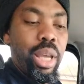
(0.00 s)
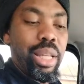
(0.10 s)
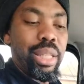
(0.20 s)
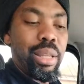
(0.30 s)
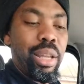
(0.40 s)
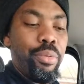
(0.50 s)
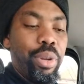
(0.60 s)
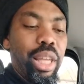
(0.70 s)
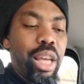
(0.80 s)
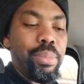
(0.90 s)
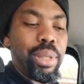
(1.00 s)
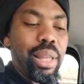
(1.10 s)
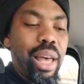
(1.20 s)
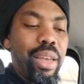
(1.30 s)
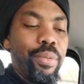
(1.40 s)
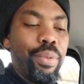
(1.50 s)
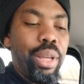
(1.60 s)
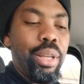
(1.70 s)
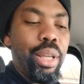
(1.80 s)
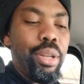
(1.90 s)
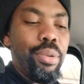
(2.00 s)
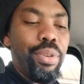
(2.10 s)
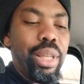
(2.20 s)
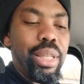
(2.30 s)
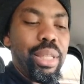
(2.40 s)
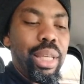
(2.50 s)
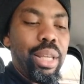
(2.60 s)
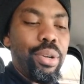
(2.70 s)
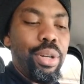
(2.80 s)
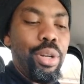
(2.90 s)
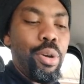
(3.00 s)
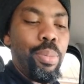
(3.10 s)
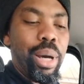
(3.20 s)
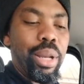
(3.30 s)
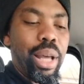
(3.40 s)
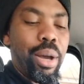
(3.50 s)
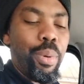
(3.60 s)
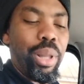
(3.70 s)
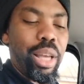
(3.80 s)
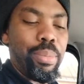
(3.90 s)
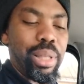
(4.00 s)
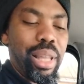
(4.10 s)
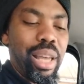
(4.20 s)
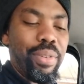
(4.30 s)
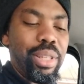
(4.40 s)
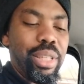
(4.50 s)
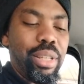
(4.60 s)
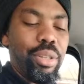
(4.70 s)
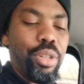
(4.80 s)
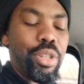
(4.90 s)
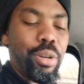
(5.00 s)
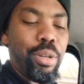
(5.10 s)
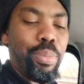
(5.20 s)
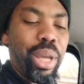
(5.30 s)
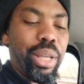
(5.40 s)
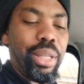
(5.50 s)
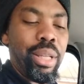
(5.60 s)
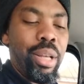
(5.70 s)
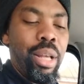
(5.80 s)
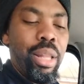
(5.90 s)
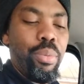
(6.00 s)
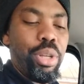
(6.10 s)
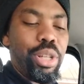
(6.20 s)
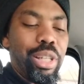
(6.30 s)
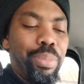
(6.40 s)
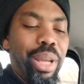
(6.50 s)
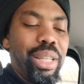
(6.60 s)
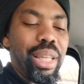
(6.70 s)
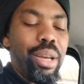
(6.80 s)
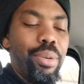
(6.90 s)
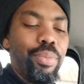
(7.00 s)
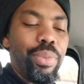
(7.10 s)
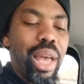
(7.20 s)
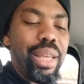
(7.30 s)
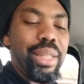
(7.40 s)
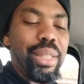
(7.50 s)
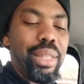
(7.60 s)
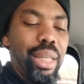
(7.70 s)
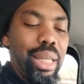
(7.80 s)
It really comes alive. You don't really see it or know about it, how well it comes alive, until you start to paint. When you start to paint, it's like, oh, I see,